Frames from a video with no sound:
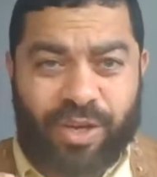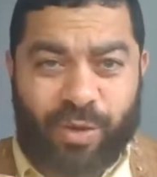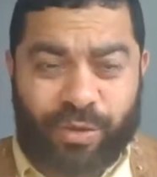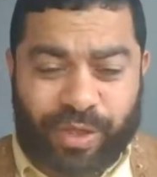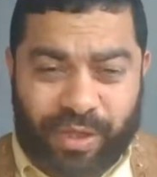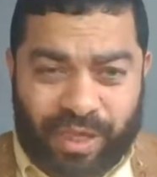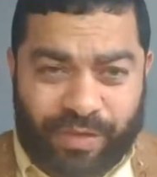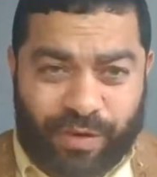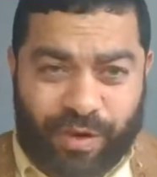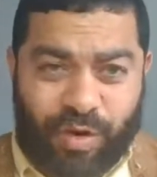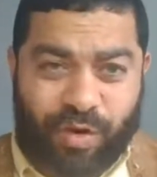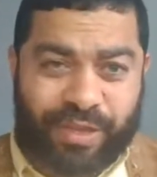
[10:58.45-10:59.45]
or the
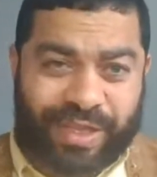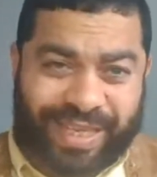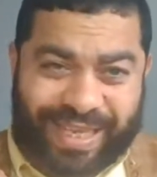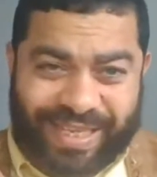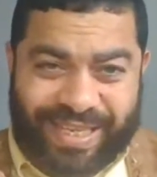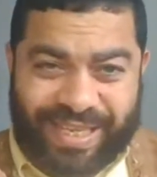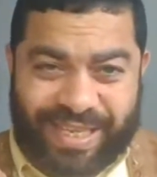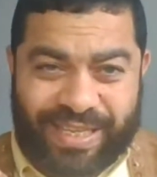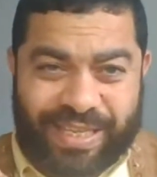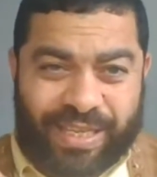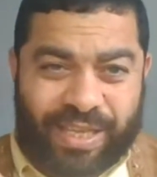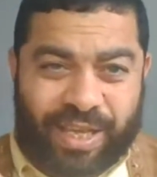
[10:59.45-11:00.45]
liver or the
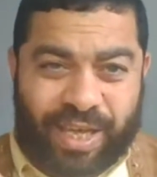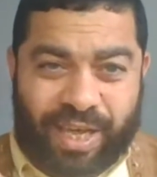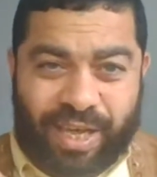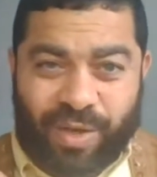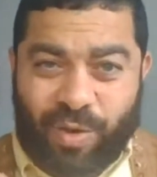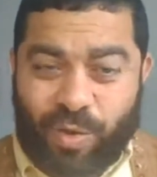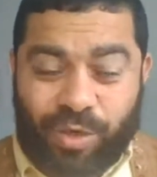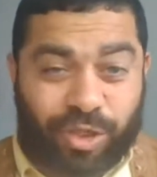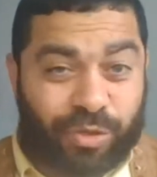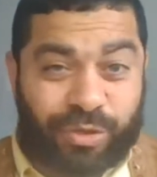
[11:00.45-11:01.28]
kidney or